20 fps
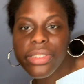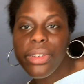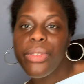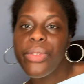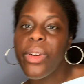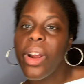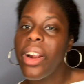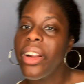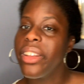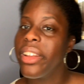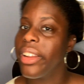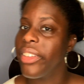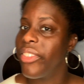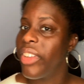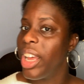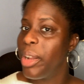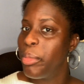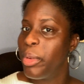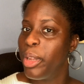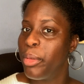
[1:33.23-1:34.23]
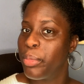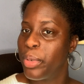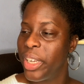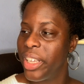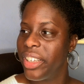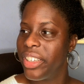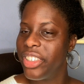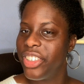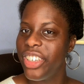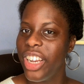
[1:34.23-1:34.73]
far, they've gotten me in pretty
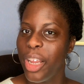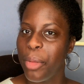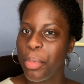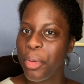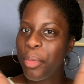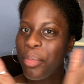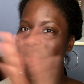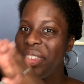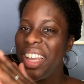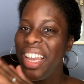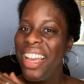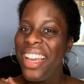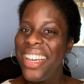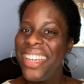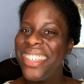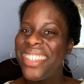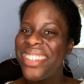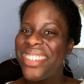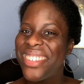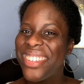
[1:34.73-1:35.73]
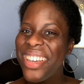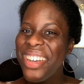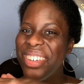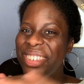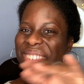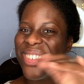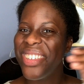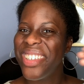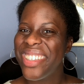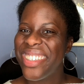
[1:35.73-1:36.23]
good shape.
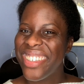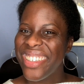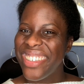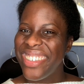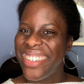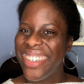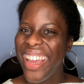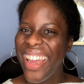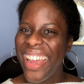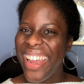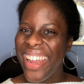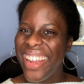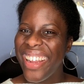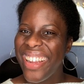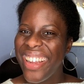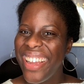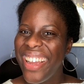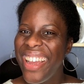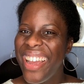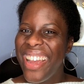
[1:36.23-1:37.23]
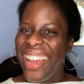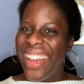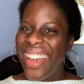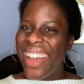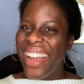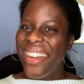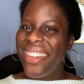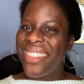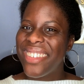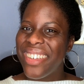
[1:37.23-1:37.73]
So today,
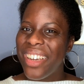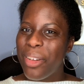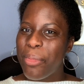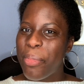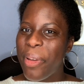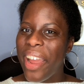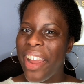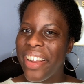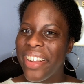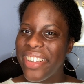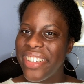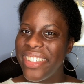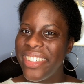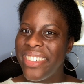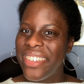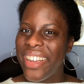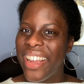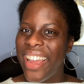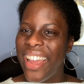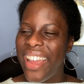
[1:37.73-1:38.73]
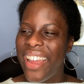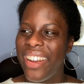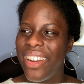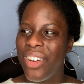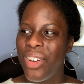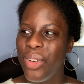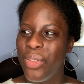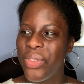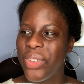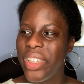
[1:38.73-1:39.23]
I just got a package, and
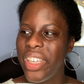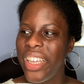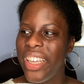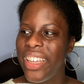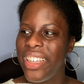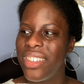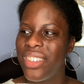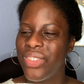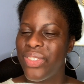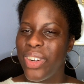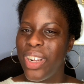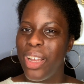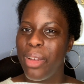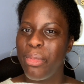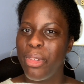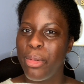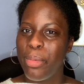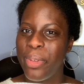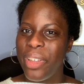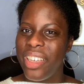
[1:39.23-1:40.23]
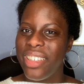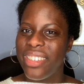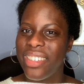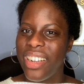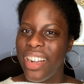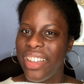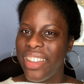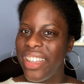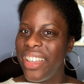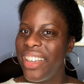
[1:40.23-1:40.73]
hopefully it's from the place that
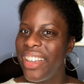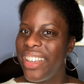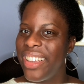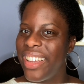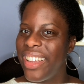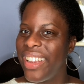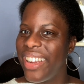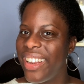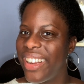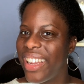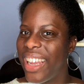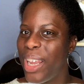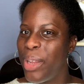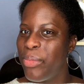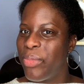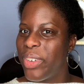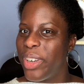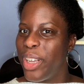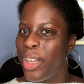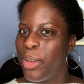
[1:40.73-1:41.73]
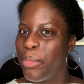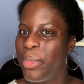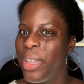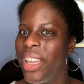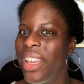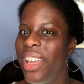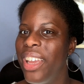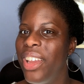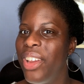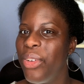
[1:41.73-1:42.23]
I think it came from,
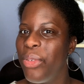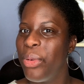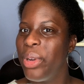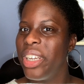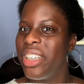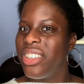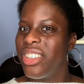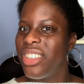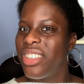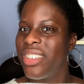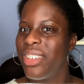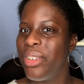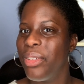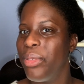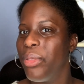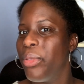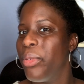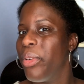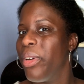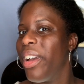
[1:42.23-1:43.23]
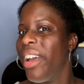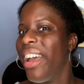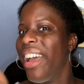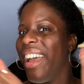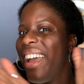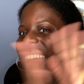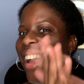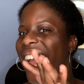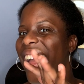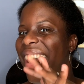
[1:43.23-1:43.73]
which
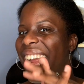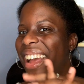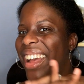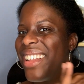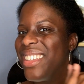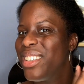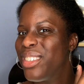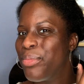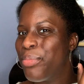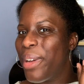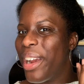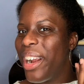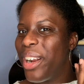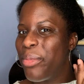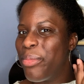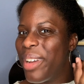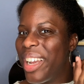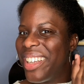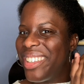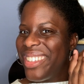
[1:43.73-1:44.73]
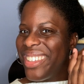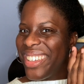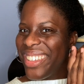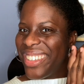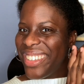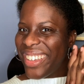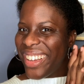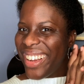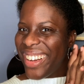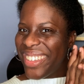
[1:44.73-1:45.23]
I got inspired by
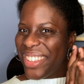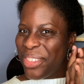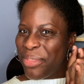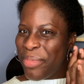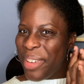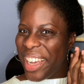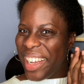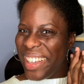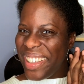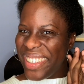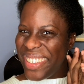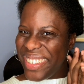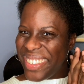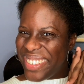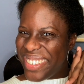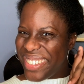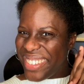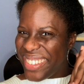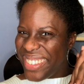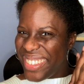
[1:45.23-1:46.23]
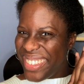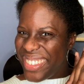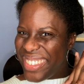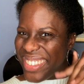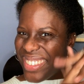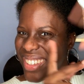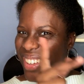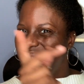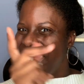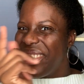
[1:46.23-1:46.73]
TikTok to buy this.
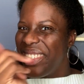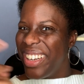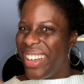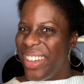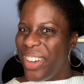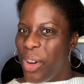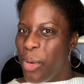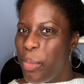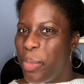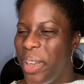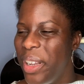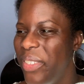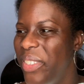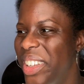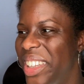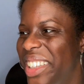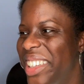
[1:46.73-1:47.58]
So I'm going to open it with you